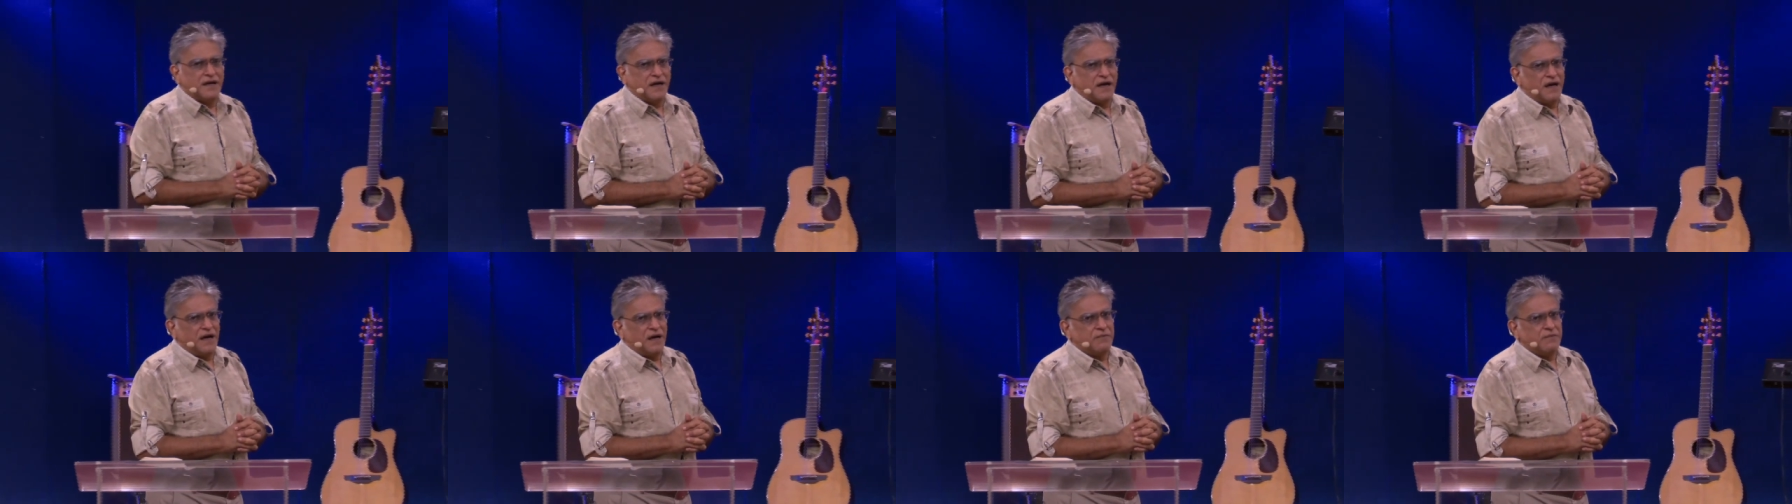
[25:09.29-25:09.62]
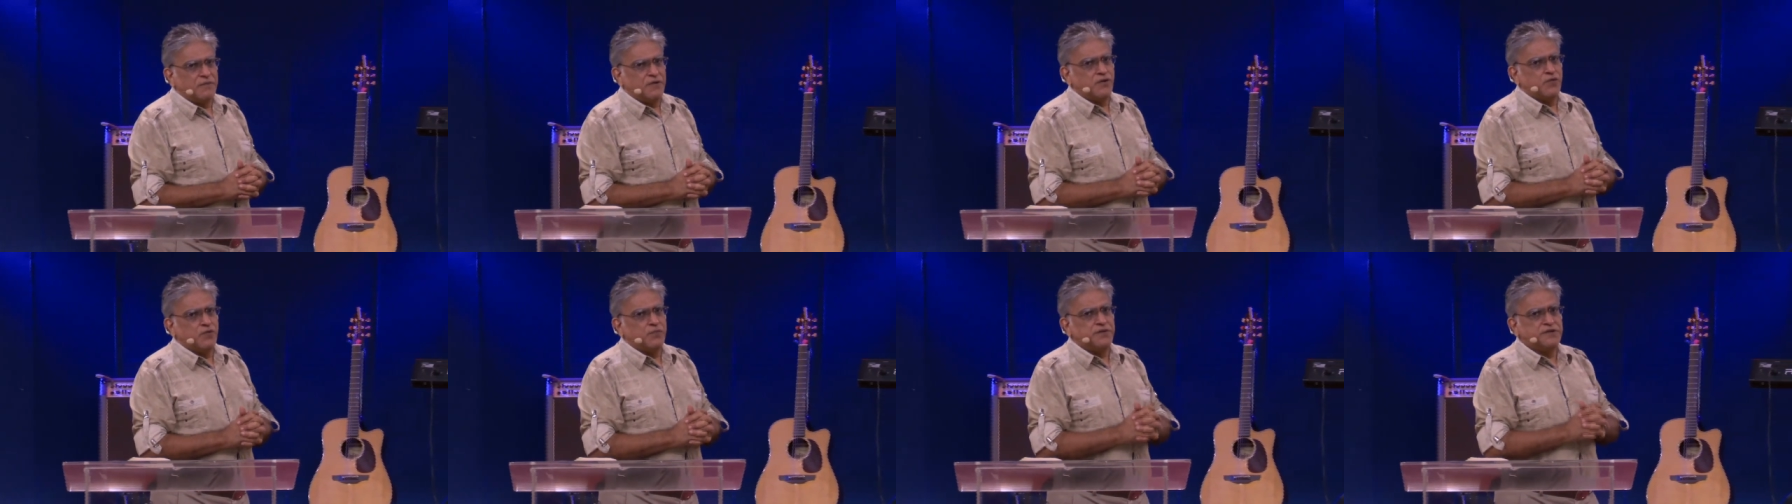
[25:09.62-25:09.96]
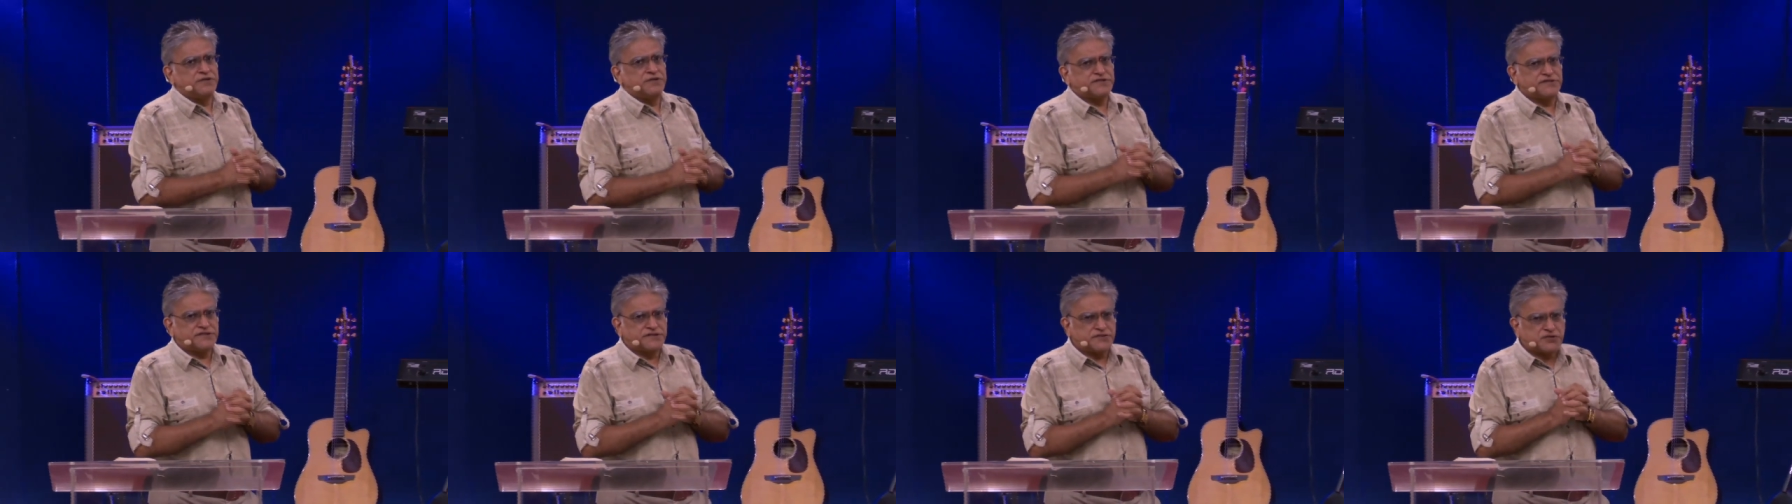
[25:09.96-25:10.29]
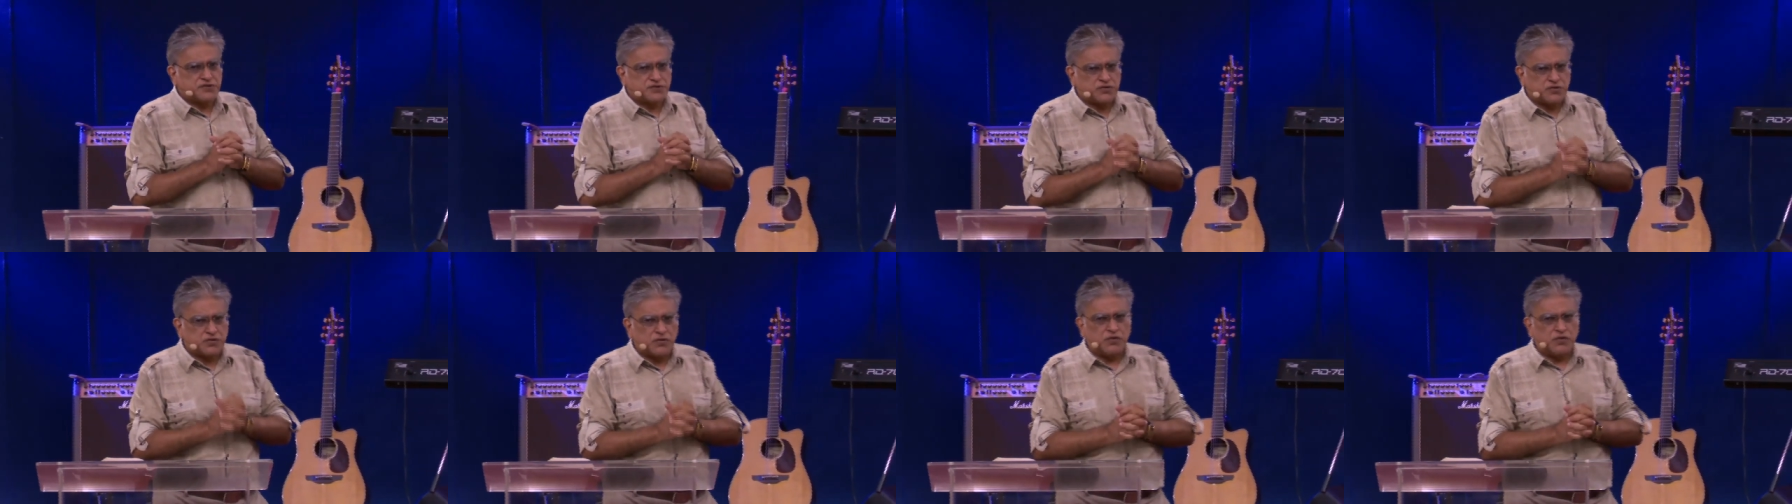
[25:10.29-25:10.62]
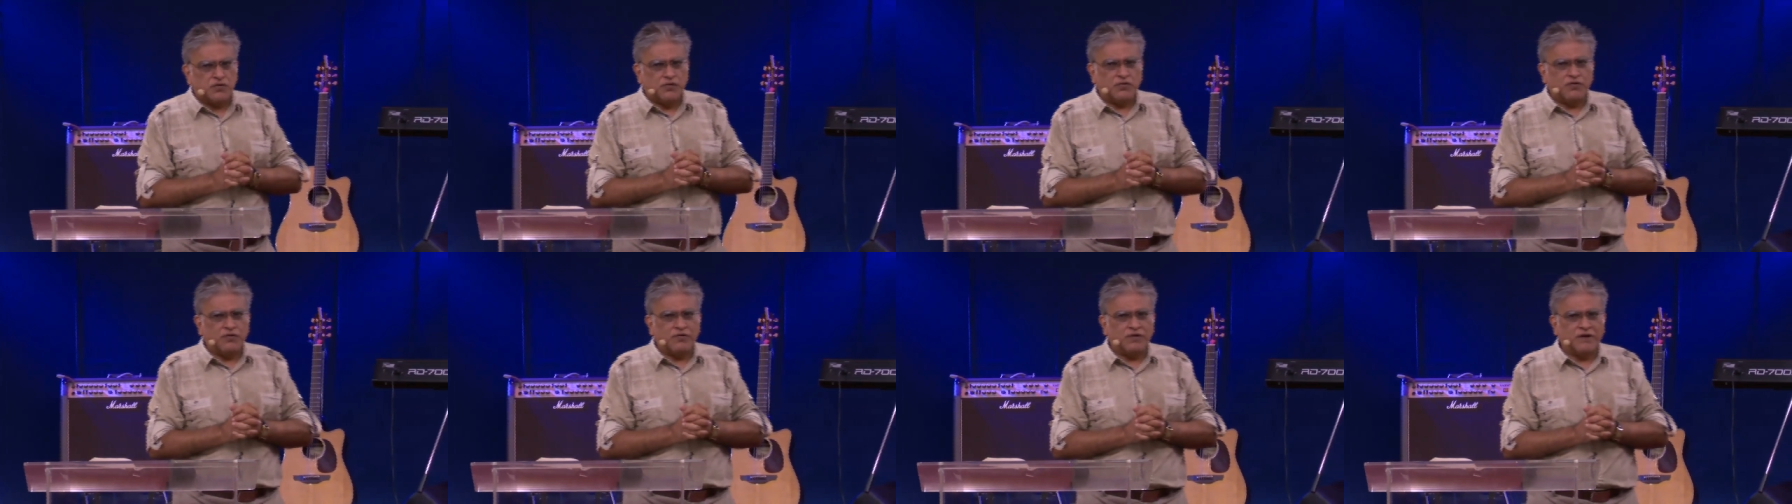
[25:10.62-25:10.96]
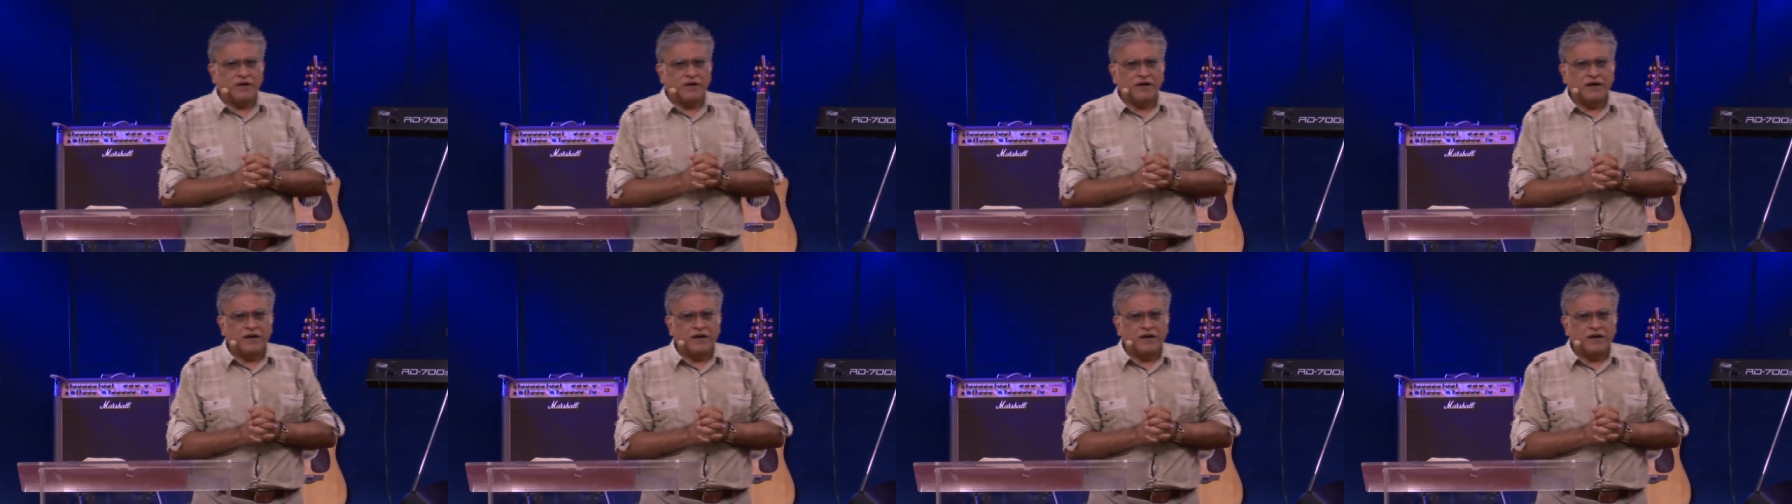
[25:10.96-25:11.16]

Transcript: I'm going to be strong